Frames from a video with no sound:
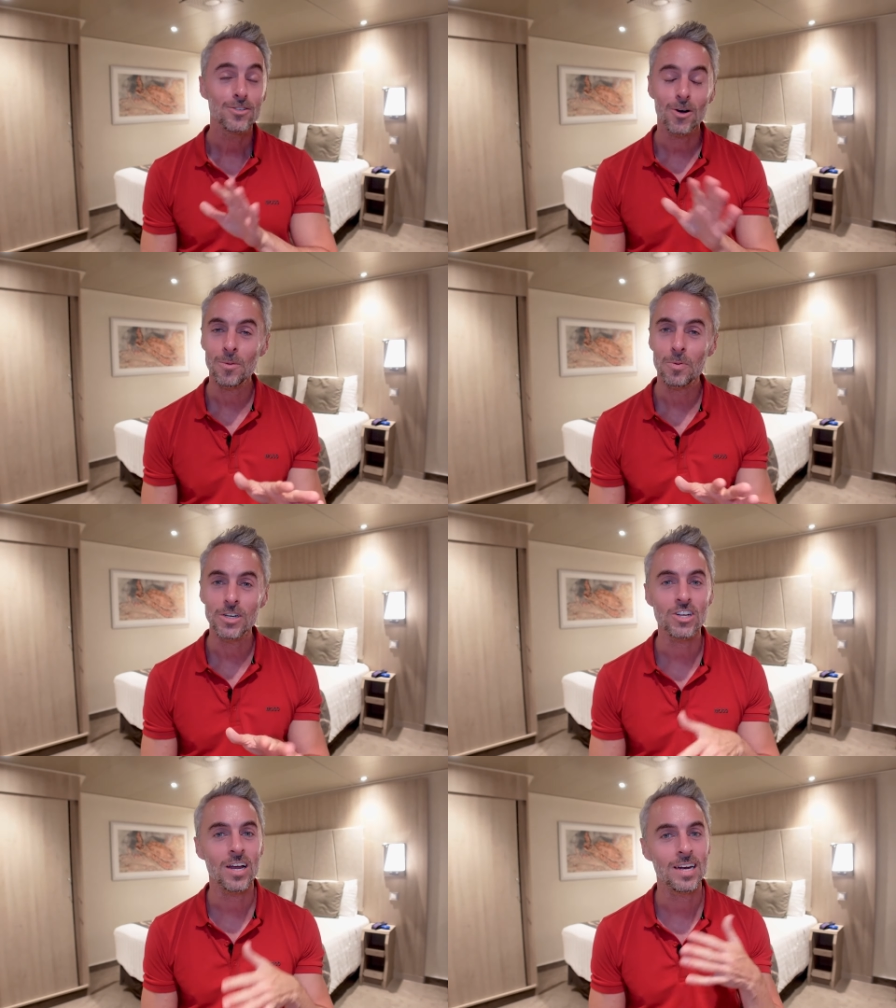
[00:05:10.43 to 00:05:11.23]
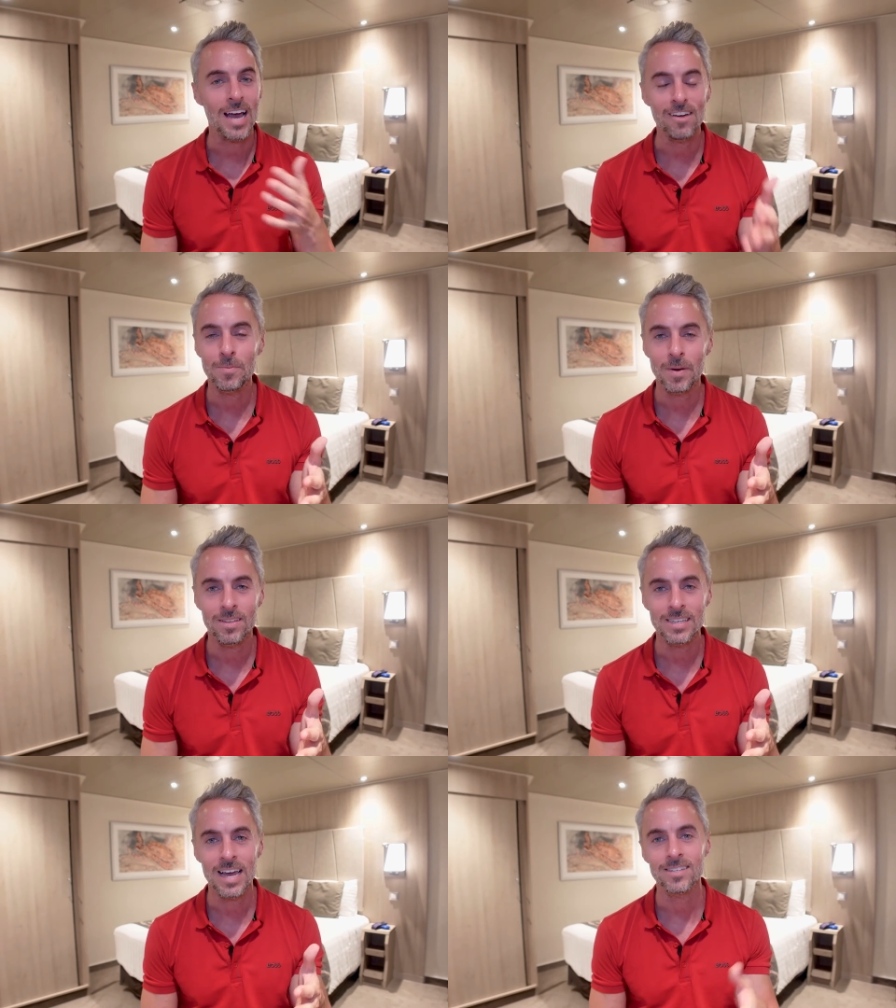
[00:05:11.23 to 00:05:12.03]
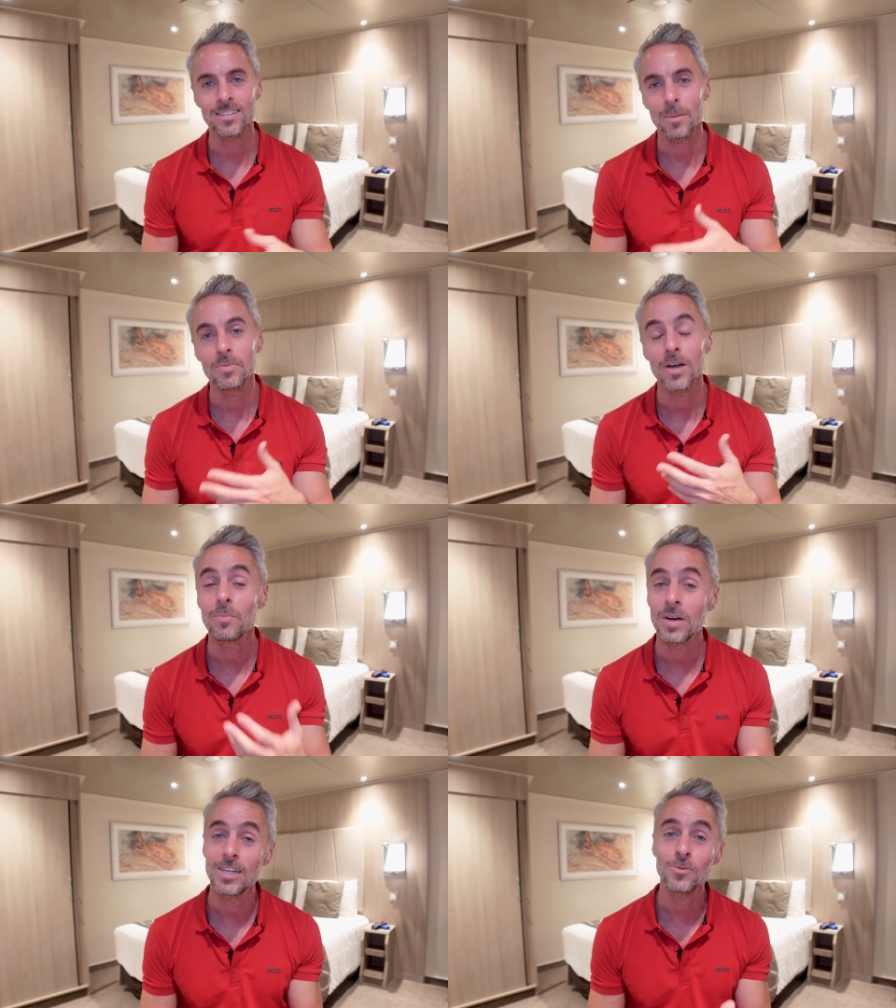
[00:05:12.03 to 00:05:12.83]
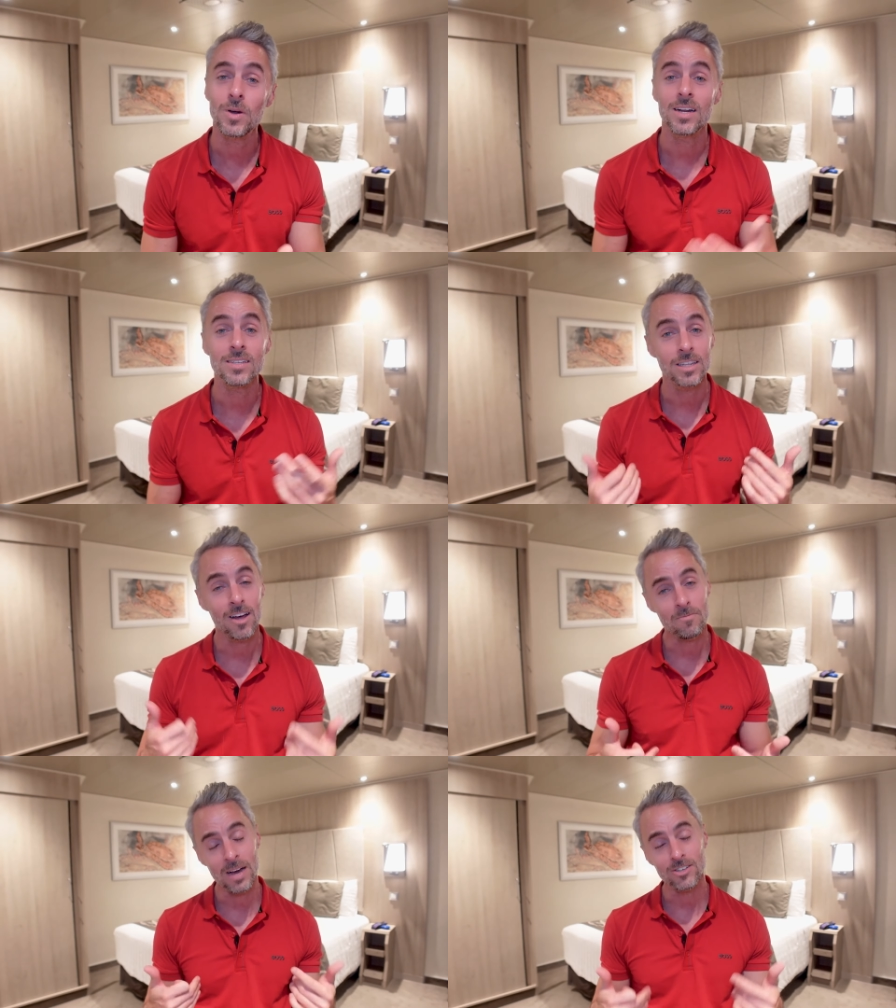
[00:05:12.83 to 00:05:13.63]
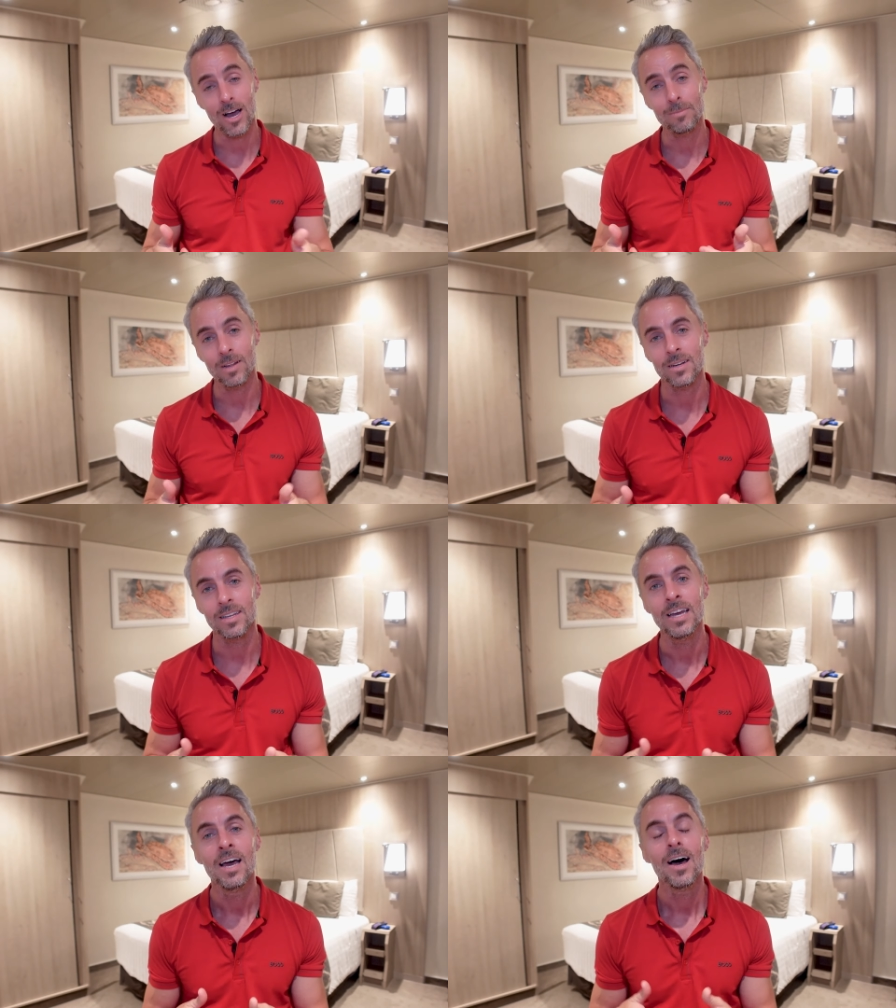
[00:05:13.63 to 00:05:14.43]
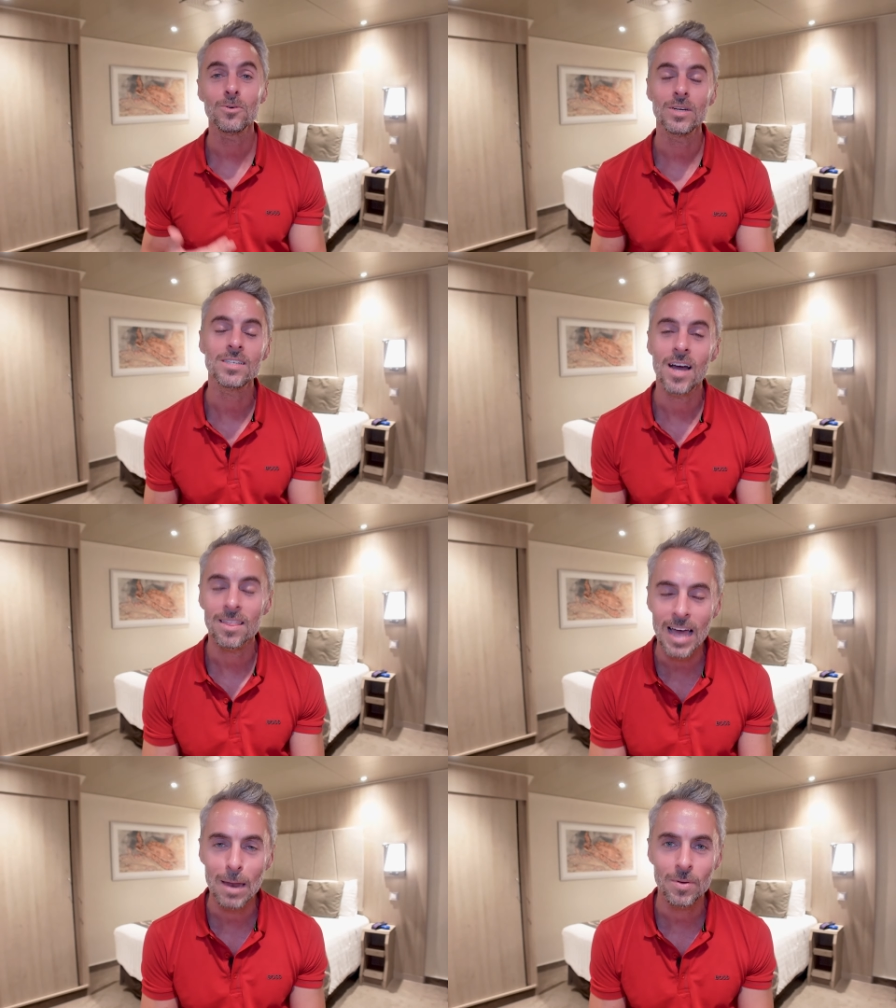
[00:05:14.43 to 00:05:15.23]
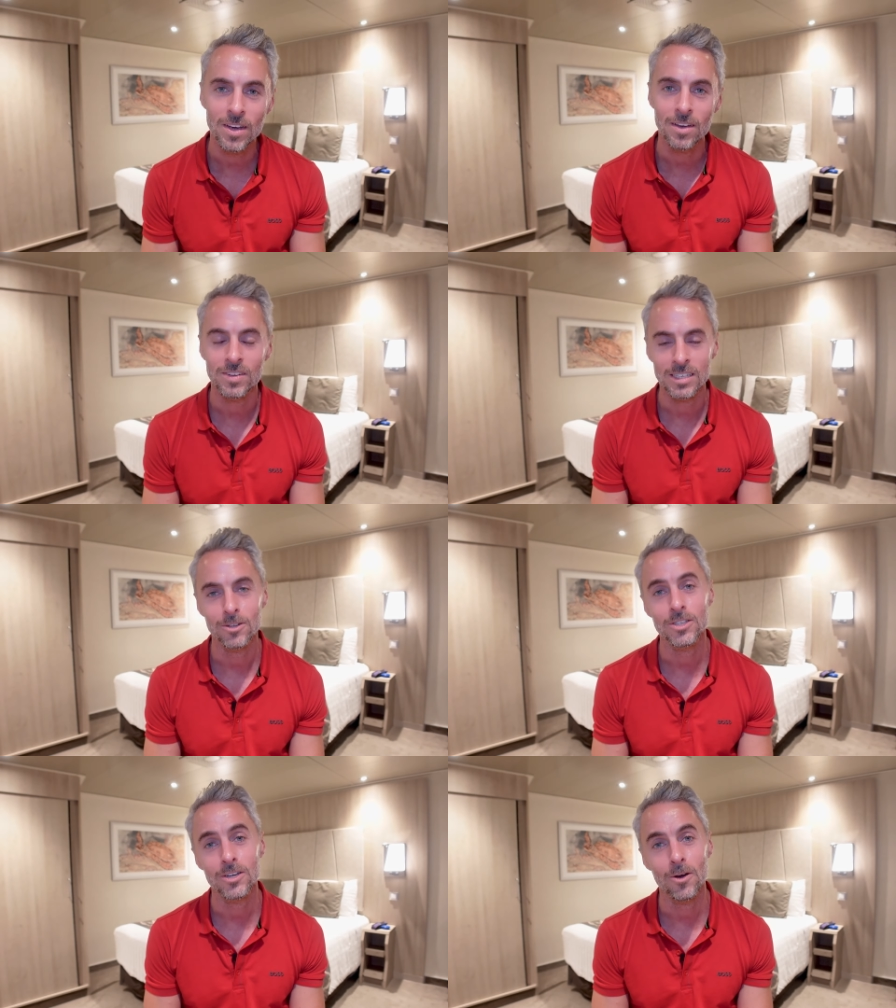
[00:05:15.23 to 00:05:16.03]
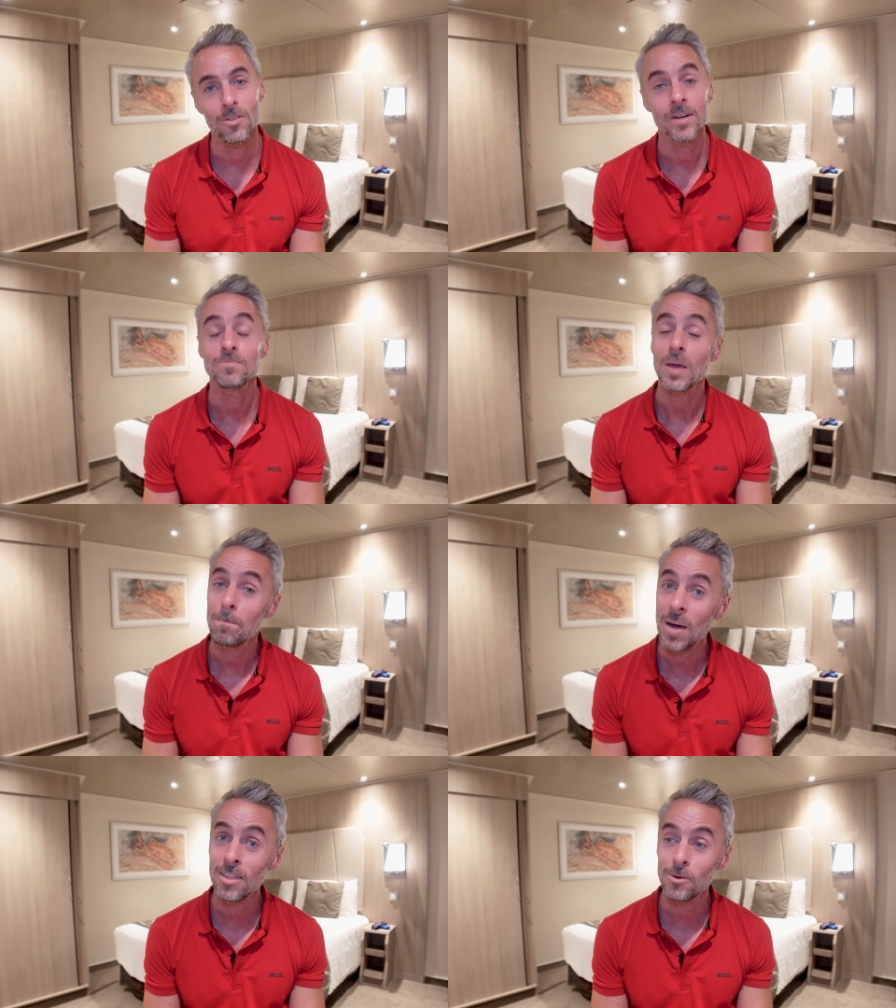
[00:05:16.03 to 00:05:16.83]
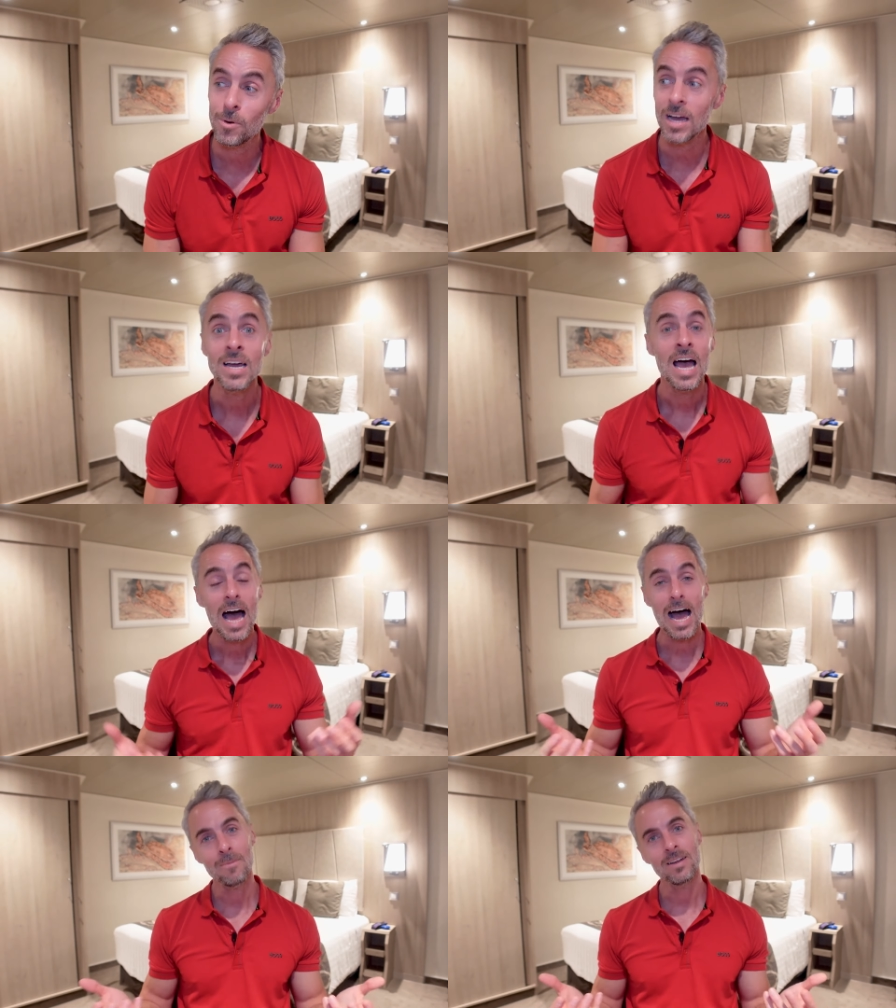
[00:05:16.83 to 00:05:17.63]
Don't appreciate it, have to pay the taxes up there, but it is what it is. Love my job, luckily, so it's not that big of a deal to go there. And by the way, I'm